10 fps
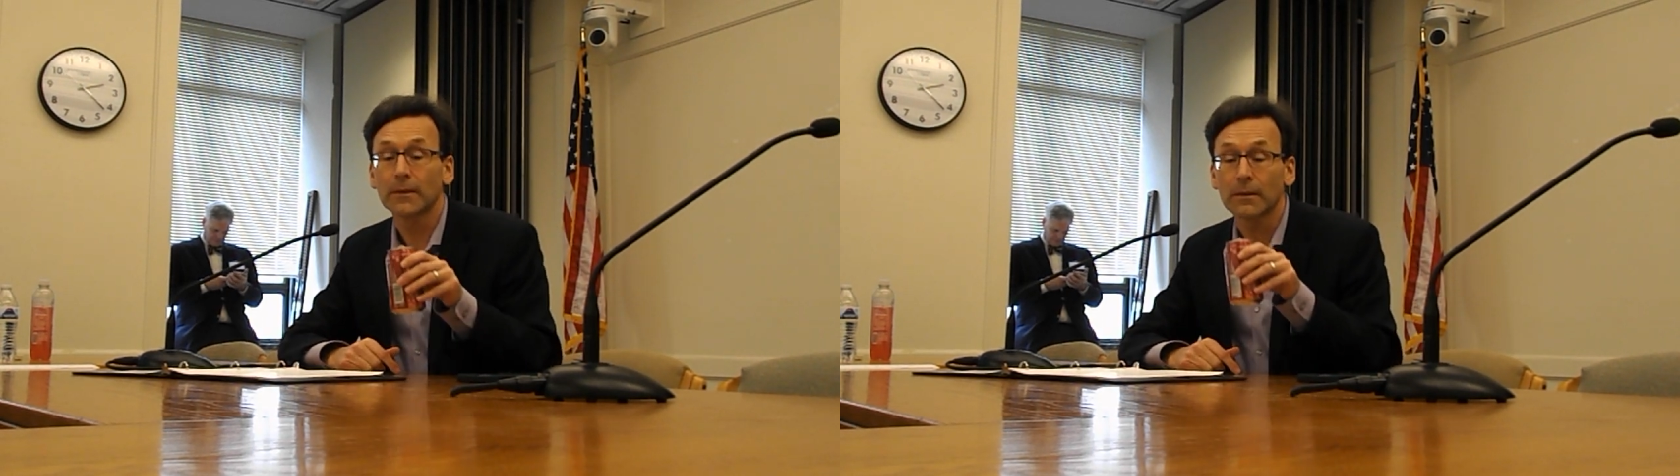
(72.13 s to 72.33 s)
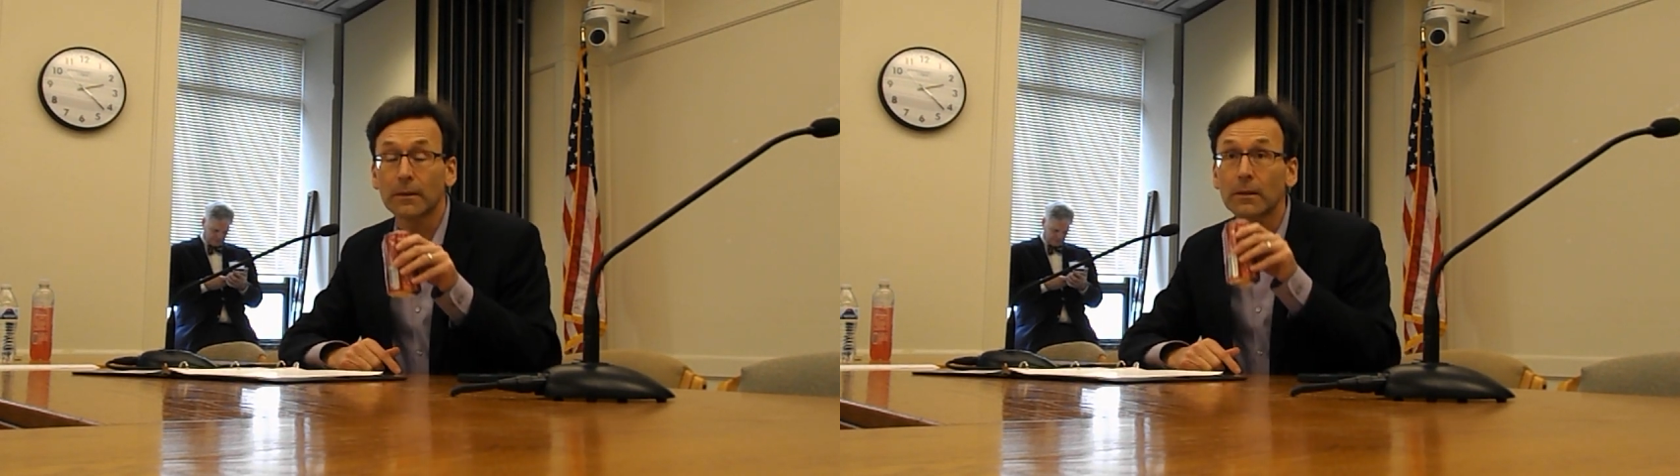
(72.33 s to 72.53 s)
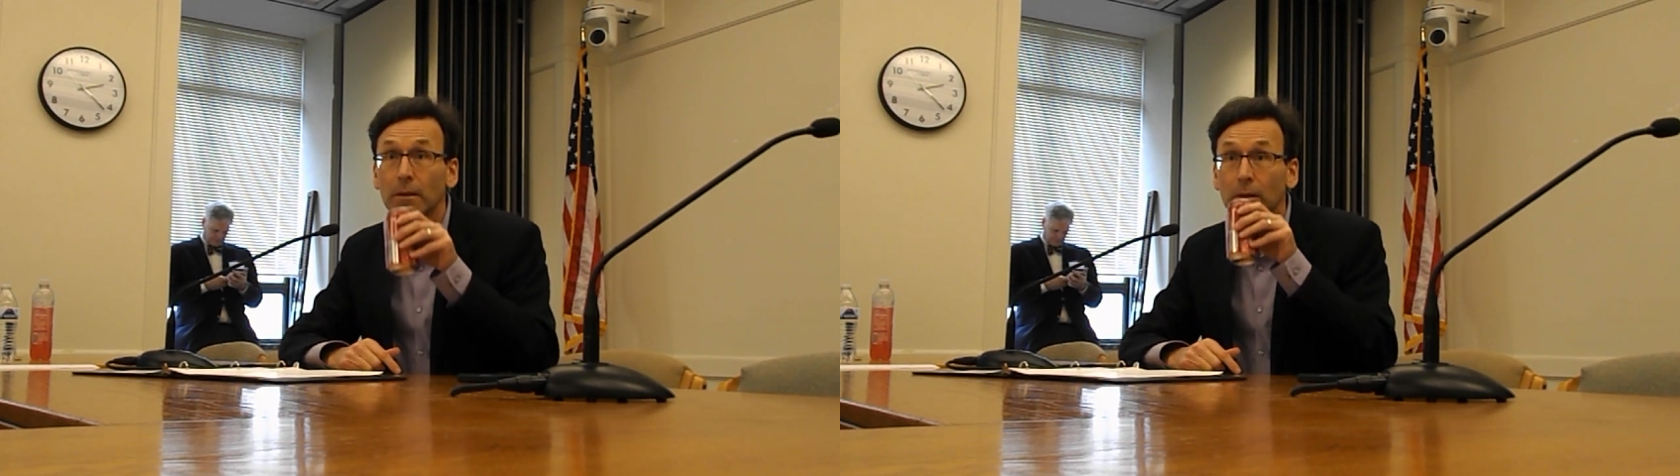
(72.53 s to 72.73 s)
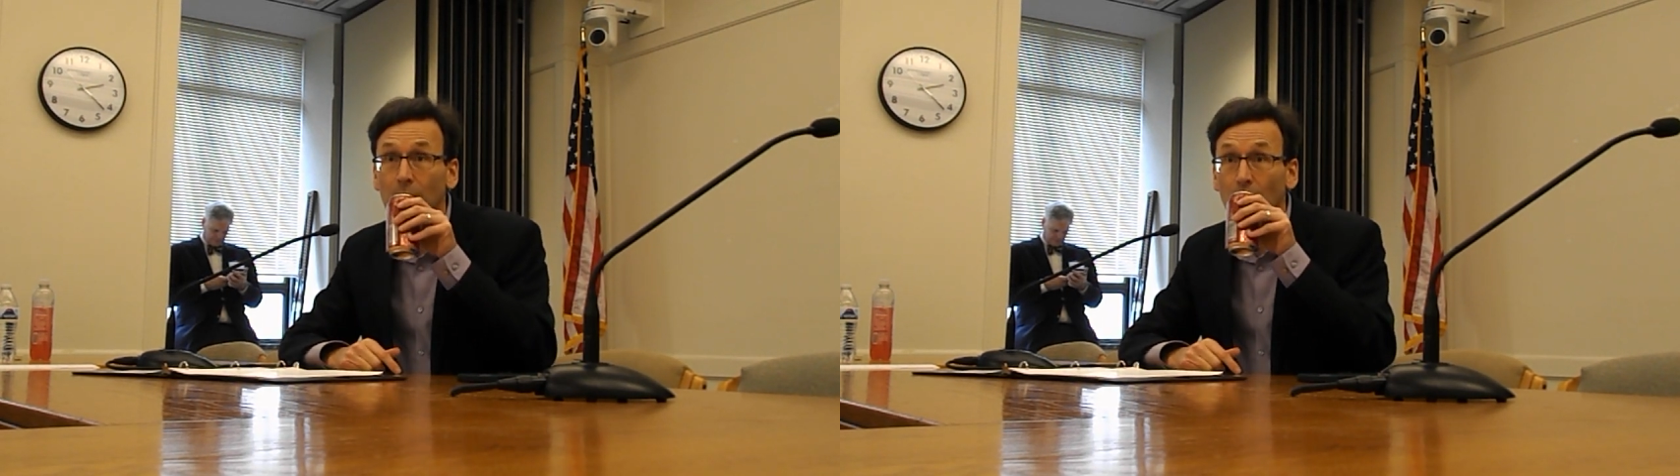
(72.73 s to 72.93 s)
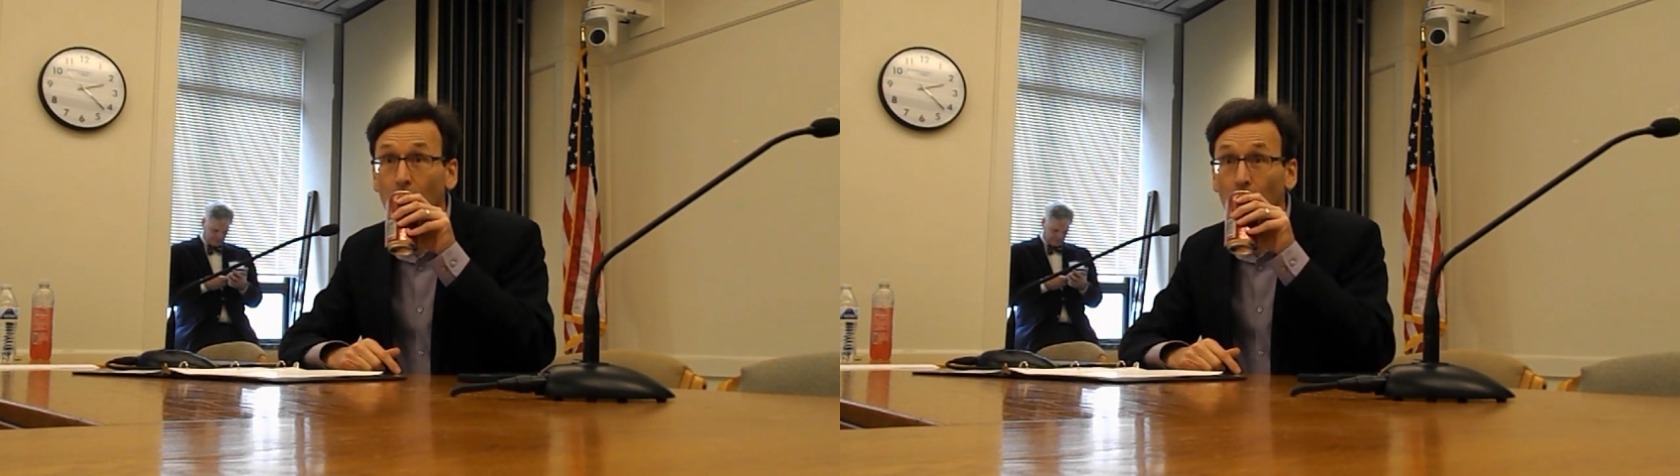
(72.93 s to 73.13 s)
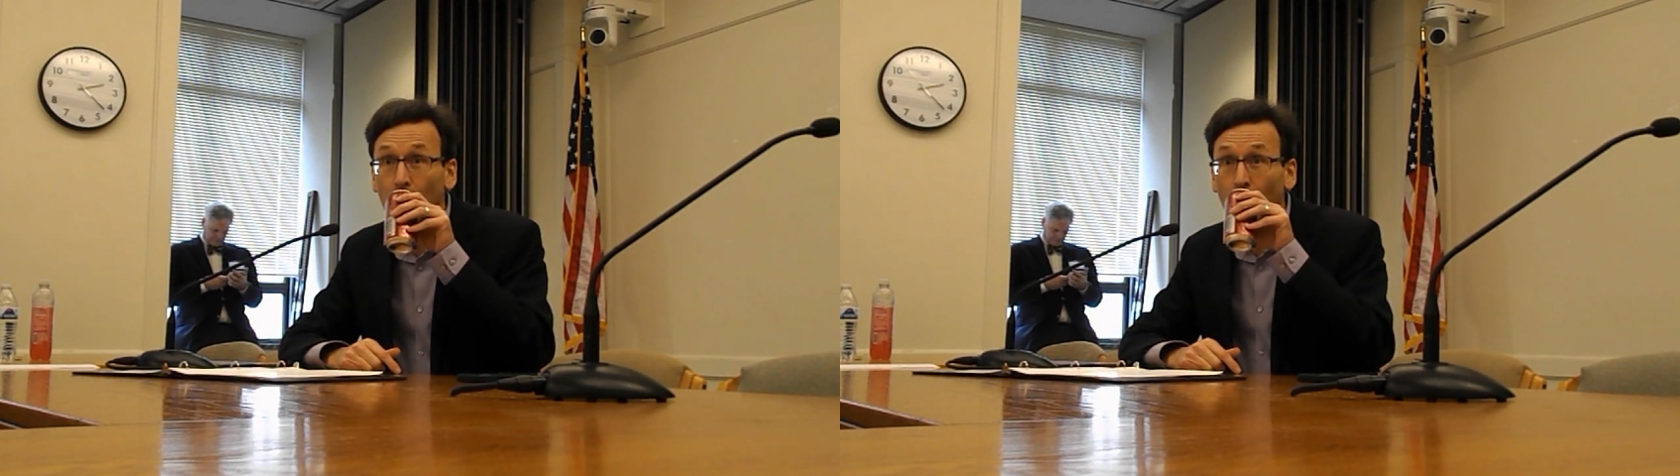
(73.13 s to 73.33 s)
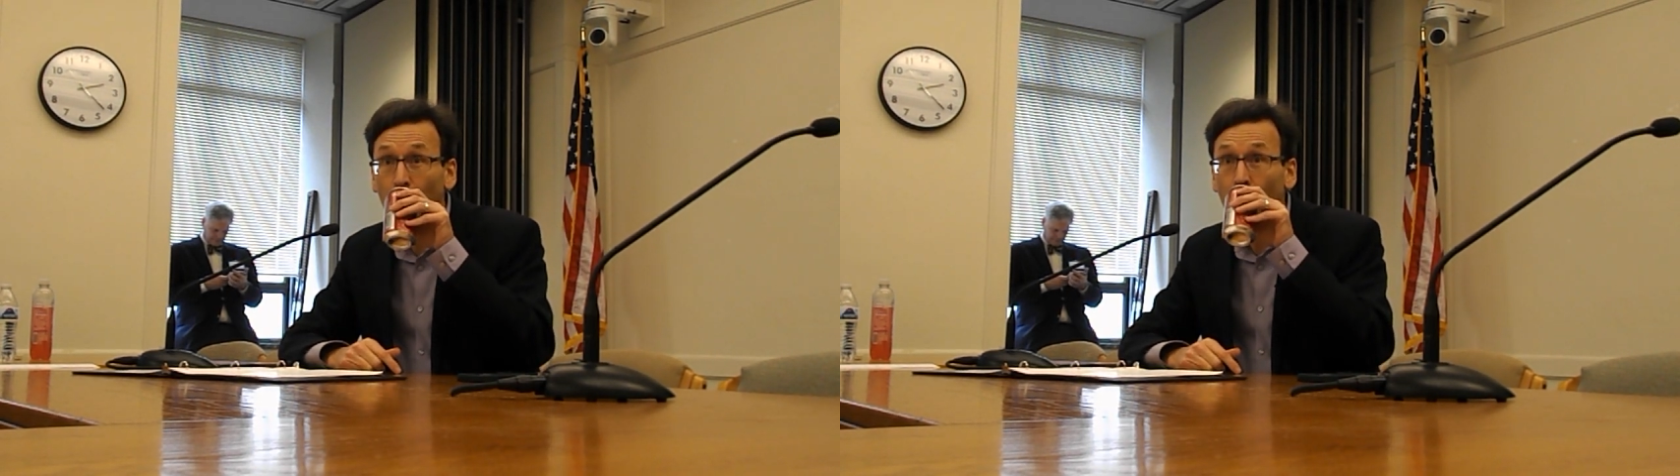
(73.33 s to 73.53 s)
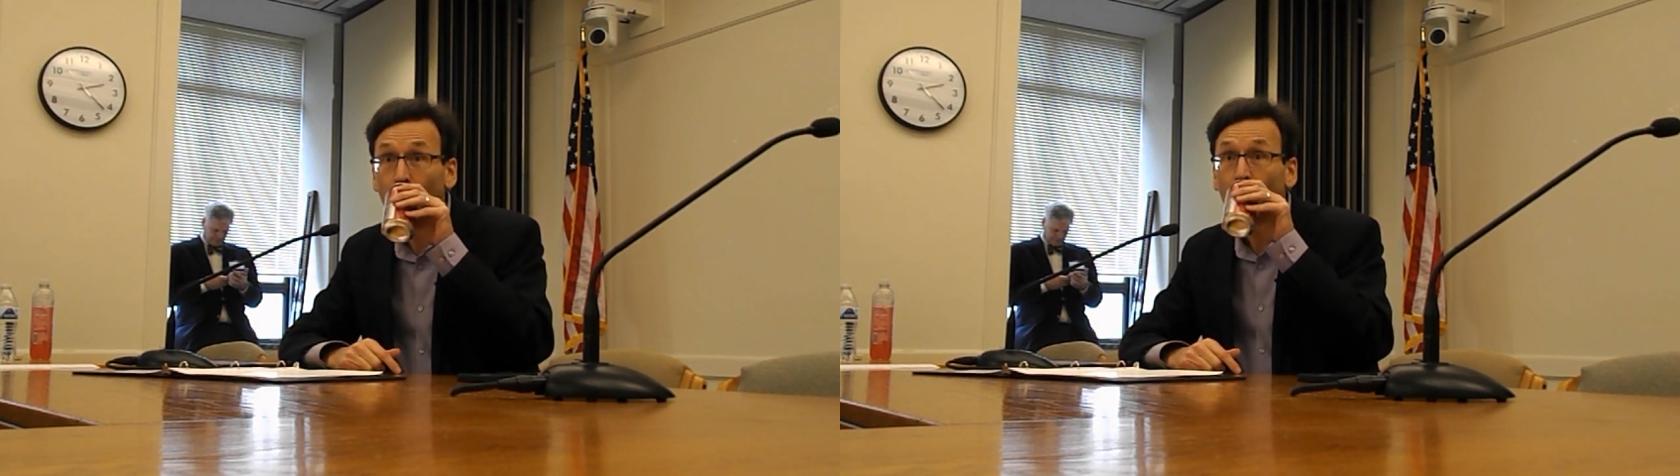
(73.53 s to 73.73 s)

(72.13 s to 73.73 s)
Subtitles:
We have some 20 broadcast